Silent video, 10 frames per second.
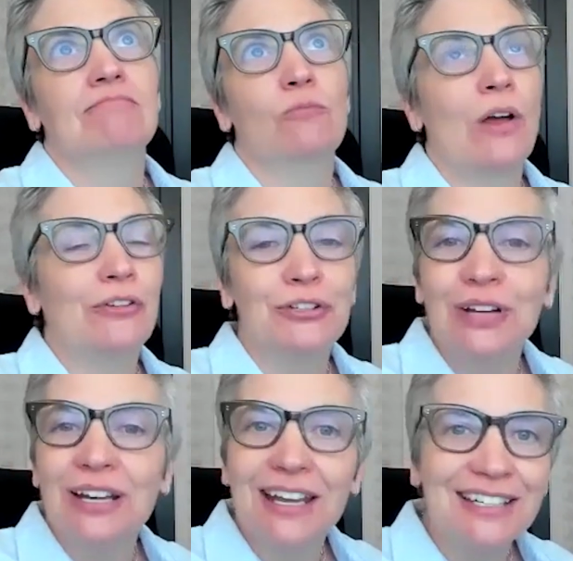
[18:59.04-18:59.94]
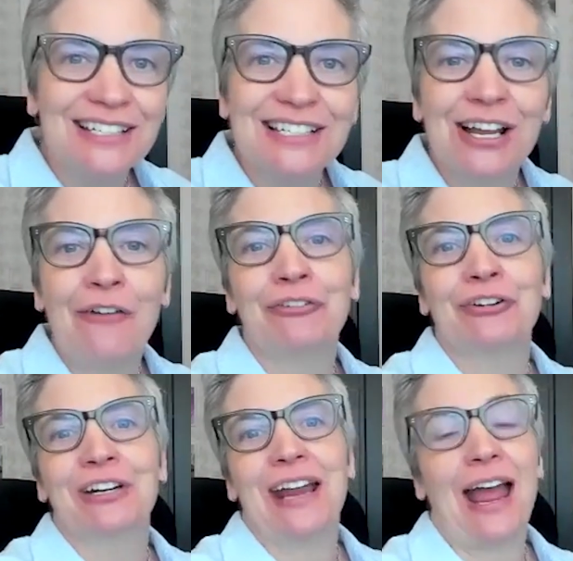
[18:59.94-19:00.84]
whether you can get
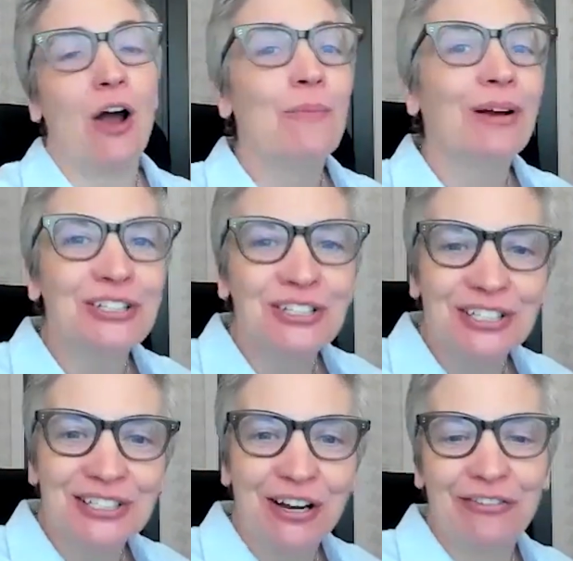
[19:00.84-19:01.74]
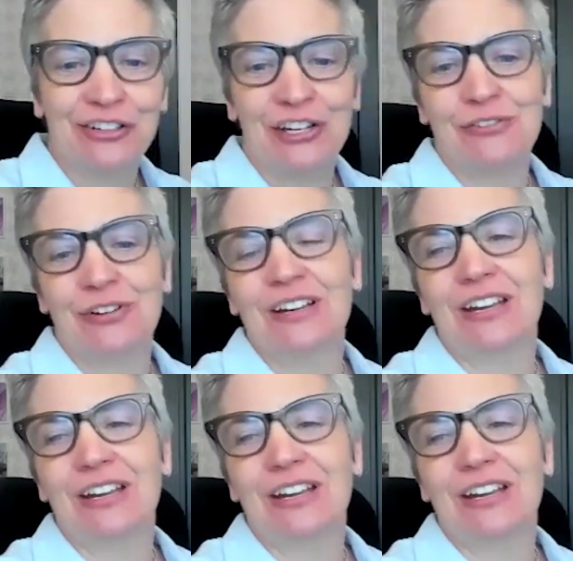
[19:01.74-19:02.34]
discovery, how much discovery you can